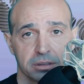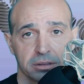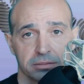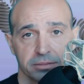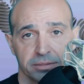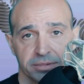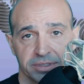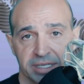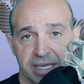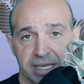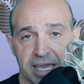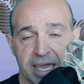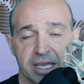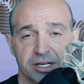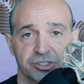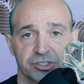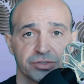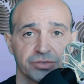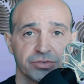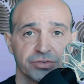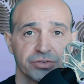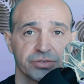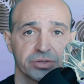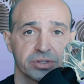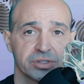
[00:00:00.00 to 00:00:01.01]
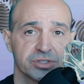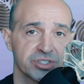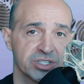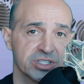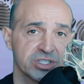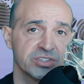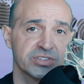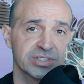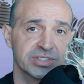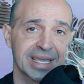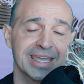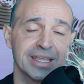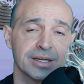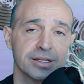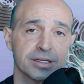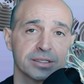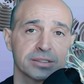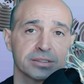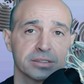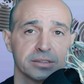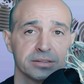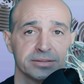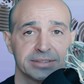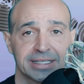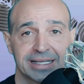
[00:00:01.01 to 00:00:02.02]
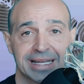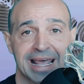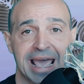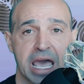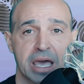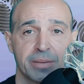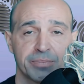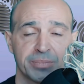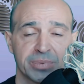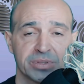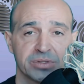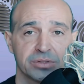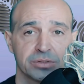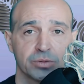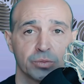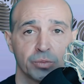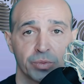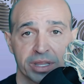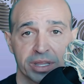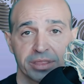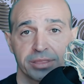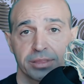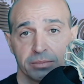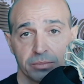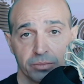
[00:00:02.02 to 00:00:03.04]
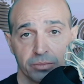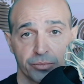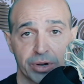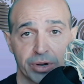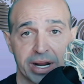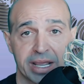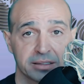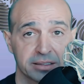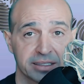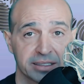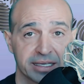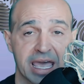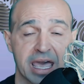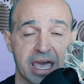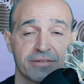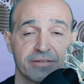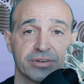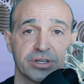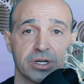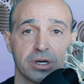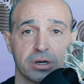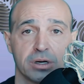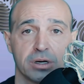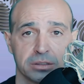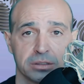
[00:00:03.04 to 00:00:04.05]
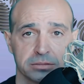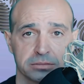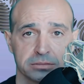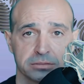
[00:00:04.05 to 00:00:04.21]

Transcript: the actions she stated that happened with Brett Kavanaugh.